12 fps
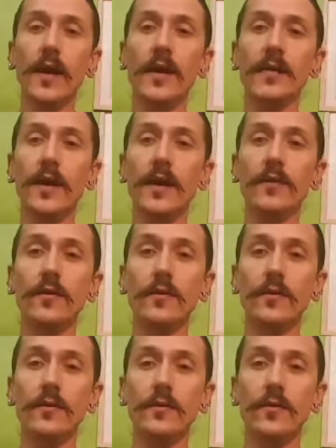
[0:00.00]
And then
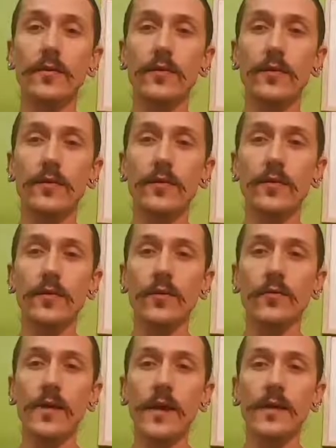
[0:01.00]

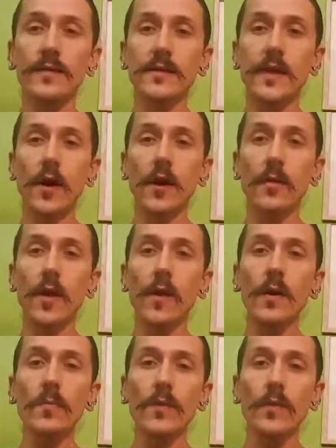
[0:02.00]
you raise the elbow
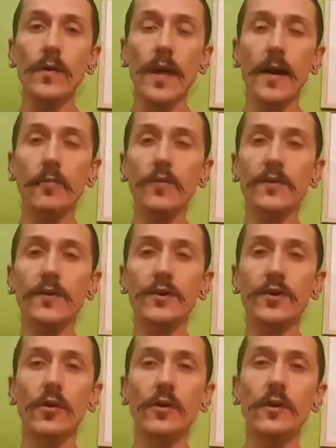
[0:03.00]
up without moving the
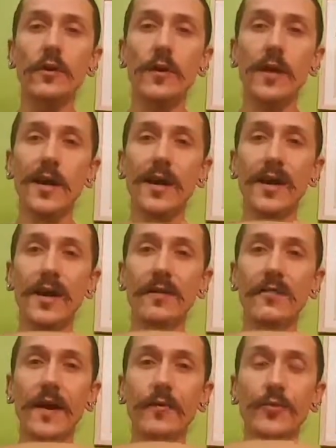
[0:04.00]
shoulder, and
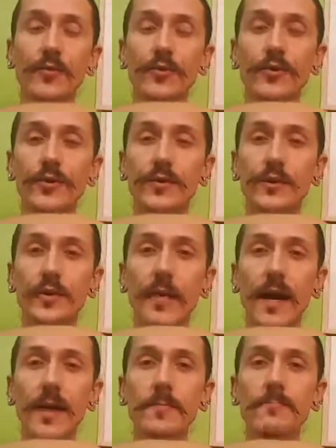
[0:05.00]
if that reproduces the
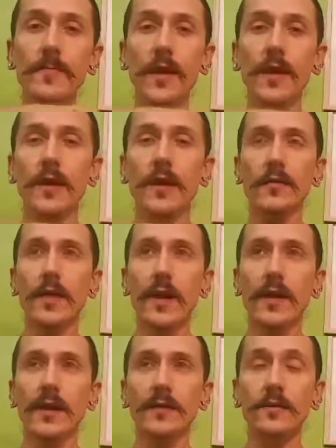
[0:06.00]
pain,
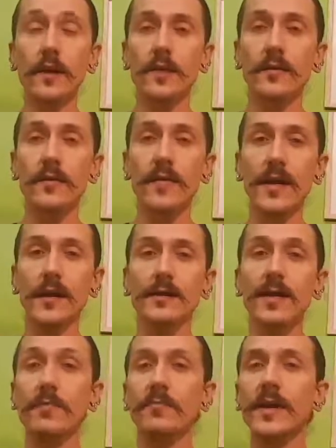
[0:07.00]
then it's likely that
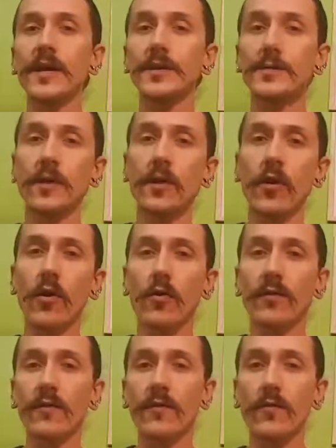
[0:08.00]
there's an impingement
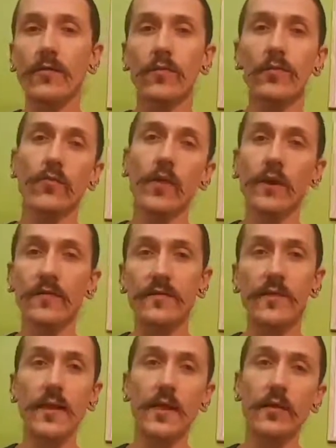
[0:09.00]
of one
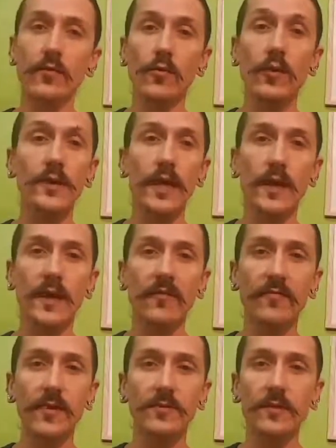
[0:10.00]
of the rotator
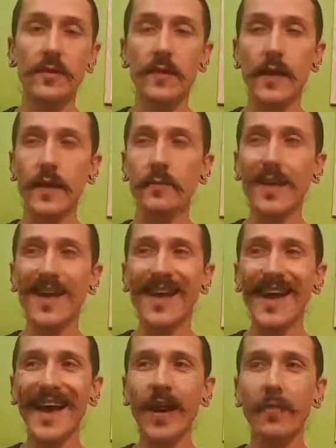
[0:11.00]
cuff muscles in there.
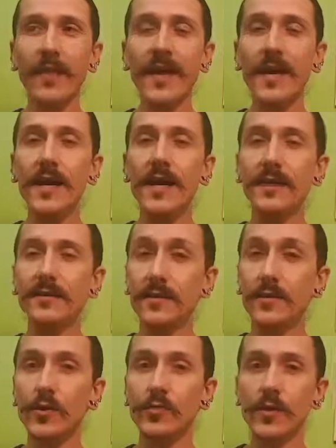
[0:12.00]
And I'm thinking it's
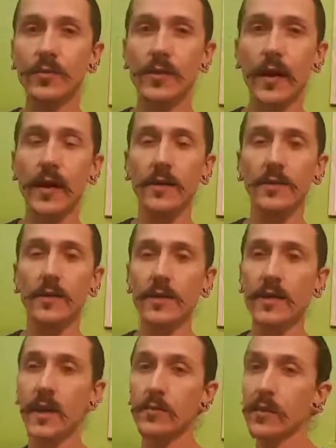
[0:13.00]
the supraspinatus,
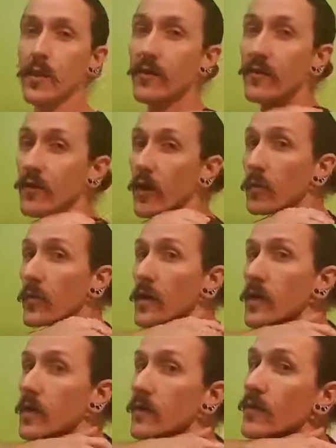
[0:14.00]
which comes over from
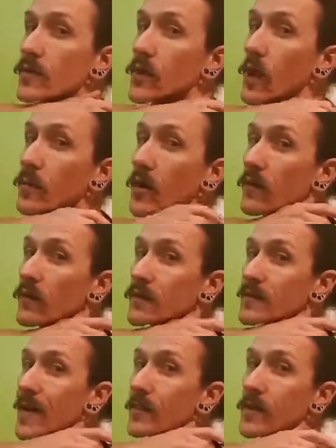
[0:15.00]
the top of the
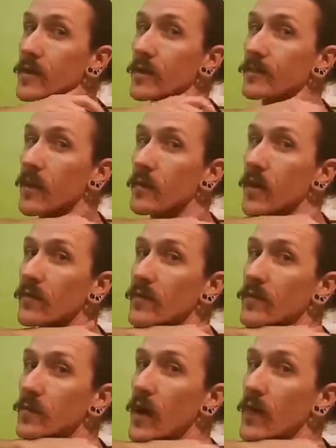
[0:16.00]
scapula, above
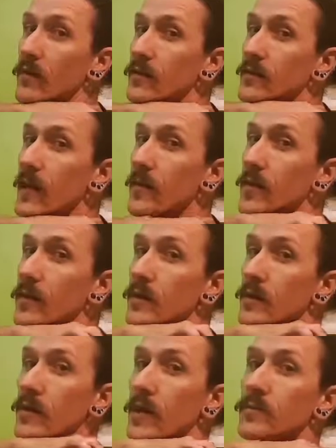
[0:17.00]
the spine of the
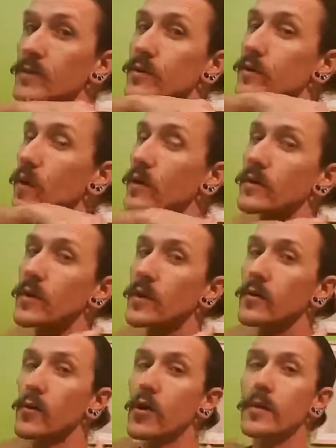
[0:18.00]
scapula, comes through under
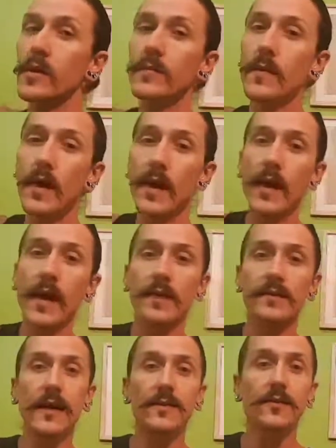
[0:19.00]
the acromion and
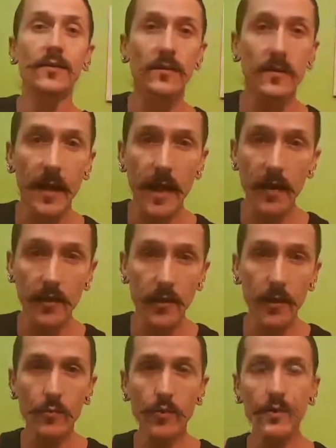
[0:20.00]
attaches onto the head of the
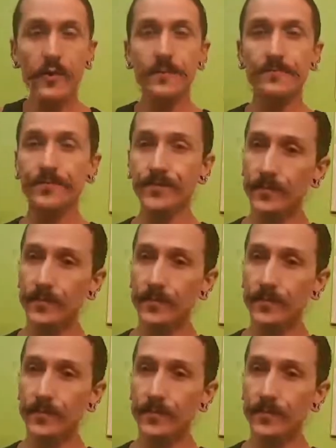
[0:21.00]
humerus.